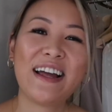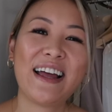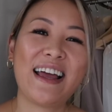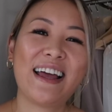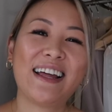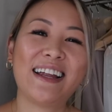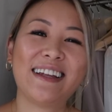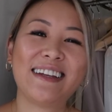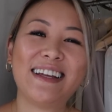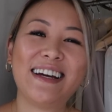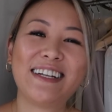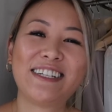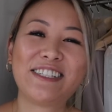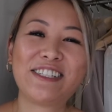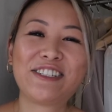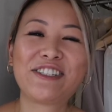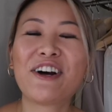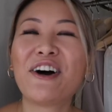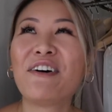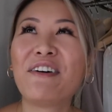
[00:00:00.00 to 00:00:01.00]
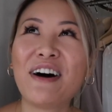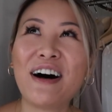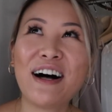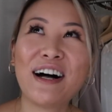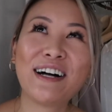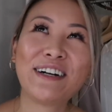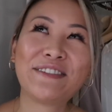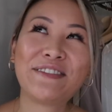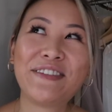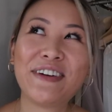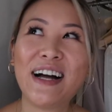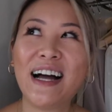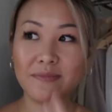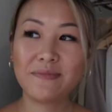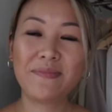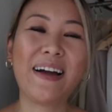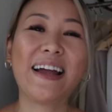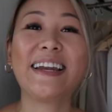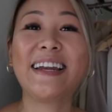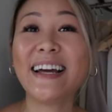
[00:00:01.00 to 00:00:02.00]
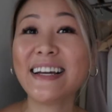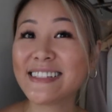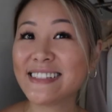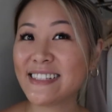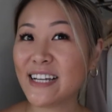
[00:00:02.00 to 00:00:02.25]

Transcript: and show off. My next